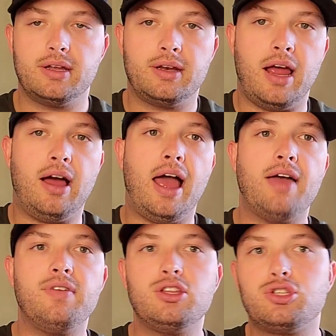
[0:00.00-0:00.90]
Now,
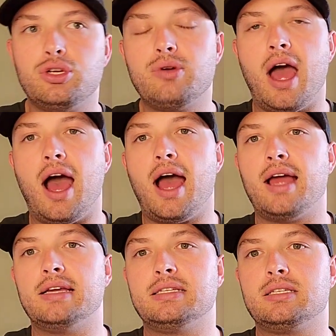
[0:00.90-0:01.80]
having 2
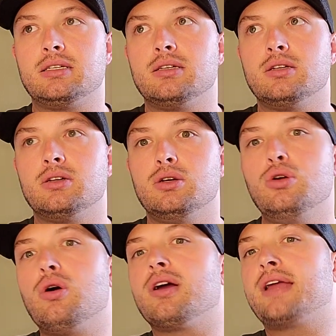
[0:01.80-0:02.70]
guys
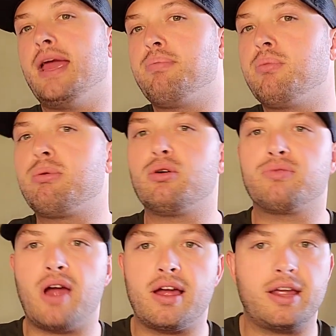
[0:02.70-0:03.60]
who are capable of
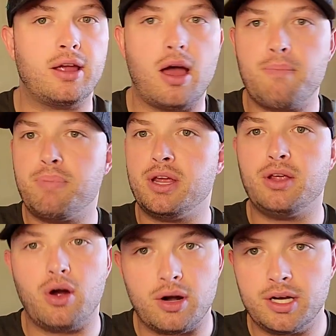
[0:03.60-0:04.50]
racking up big
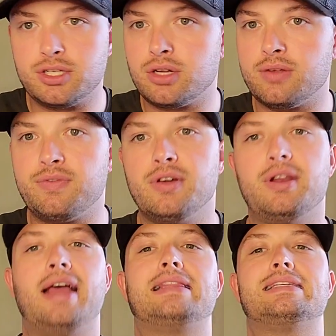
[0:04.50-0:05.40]
yardage on the field
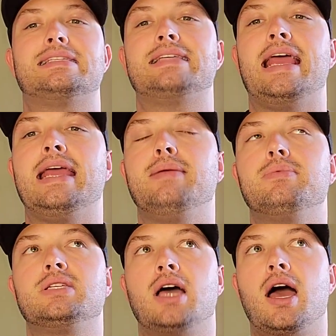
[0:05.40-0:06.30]
at the same
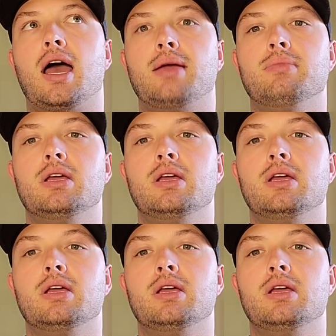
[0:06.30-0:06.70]
time